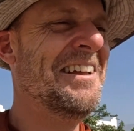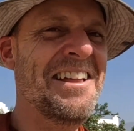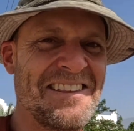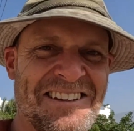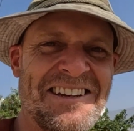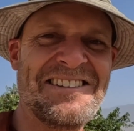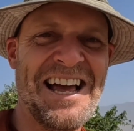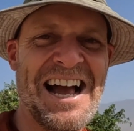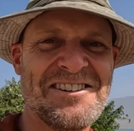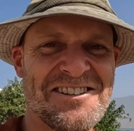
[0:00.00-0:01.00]
this is
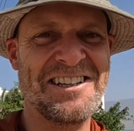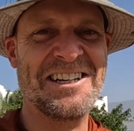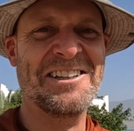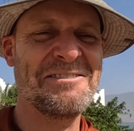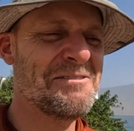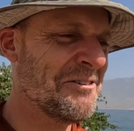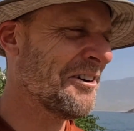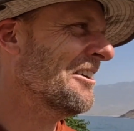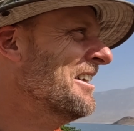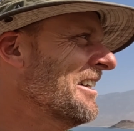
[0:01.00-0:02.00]
actually a little
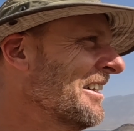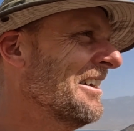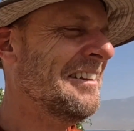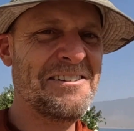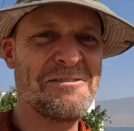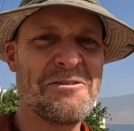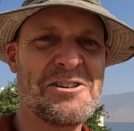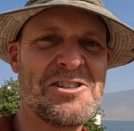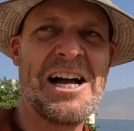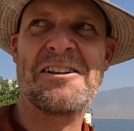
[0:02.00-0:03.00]
more of a
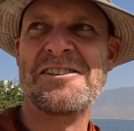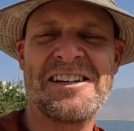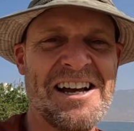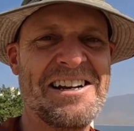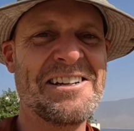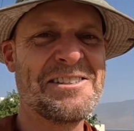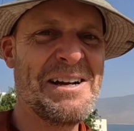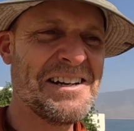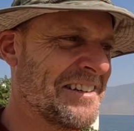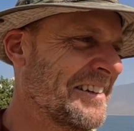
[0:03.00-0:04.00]
challenge than I had
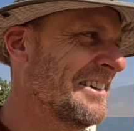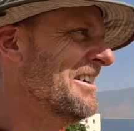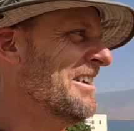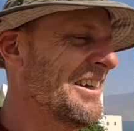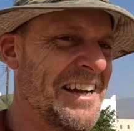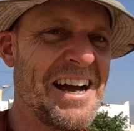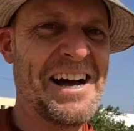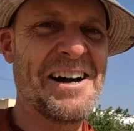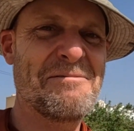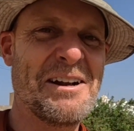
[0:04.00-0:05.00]
expected.
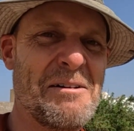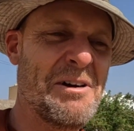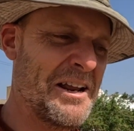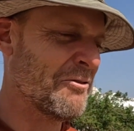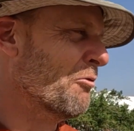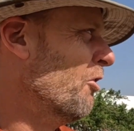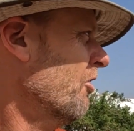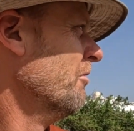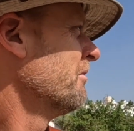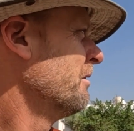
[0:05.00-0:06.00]
But I'm ready to
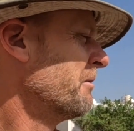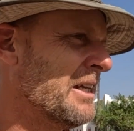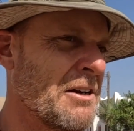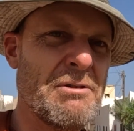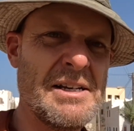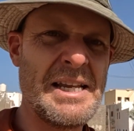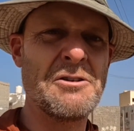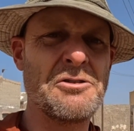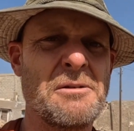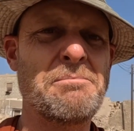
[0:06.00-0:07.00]
roll. I'm going to get right down
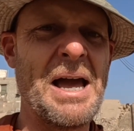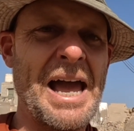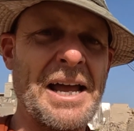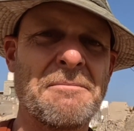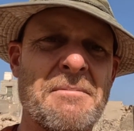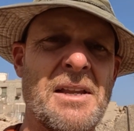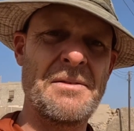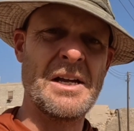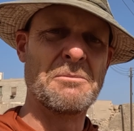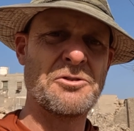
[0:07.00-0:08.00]
to the bay, and
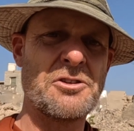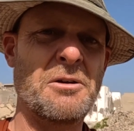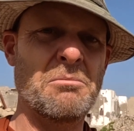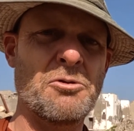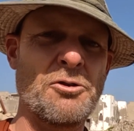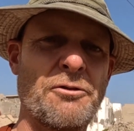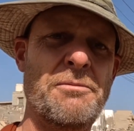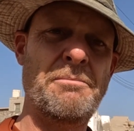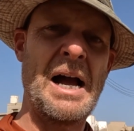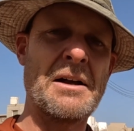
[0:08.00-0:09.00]
then I'm just going to move
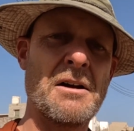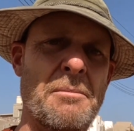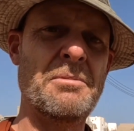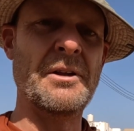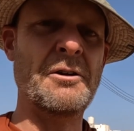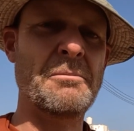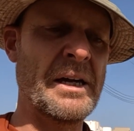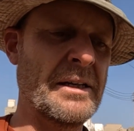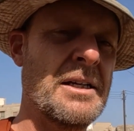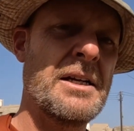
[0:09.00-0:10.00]
back up a little
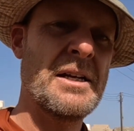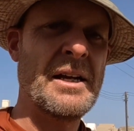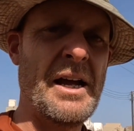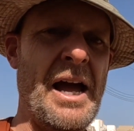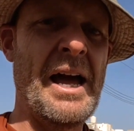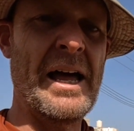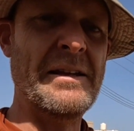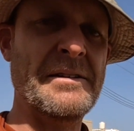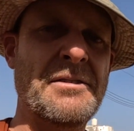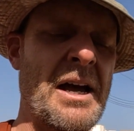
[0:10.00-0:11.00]
bit.
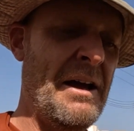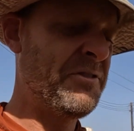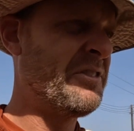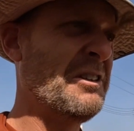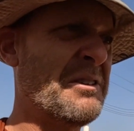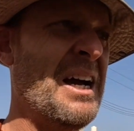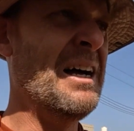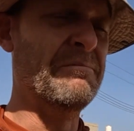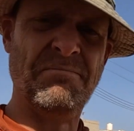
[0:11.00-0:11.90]
And I've still got,